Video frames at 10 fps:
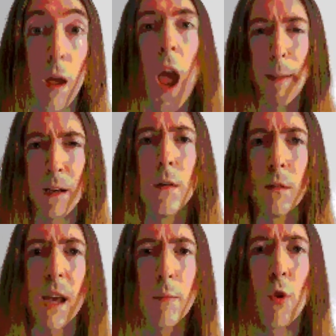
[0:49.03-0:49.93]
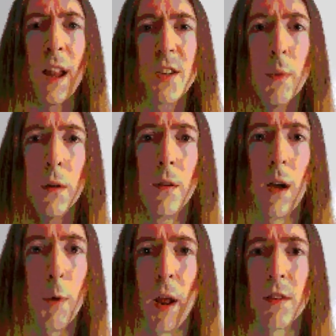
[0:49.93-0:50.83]
I mean, sounding more or less human.
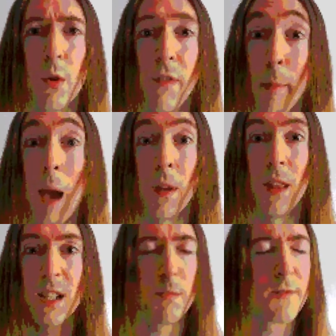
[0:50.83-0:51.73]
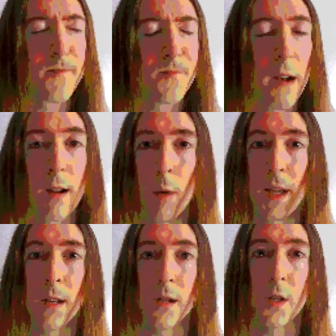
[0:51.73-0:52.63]
I'm not asking if I'm happy, that seems very
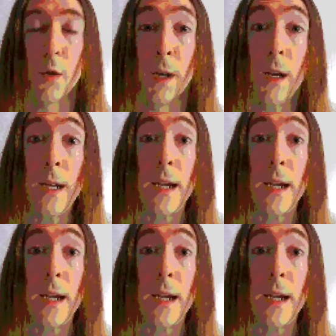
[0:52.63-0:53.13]
complicated as human.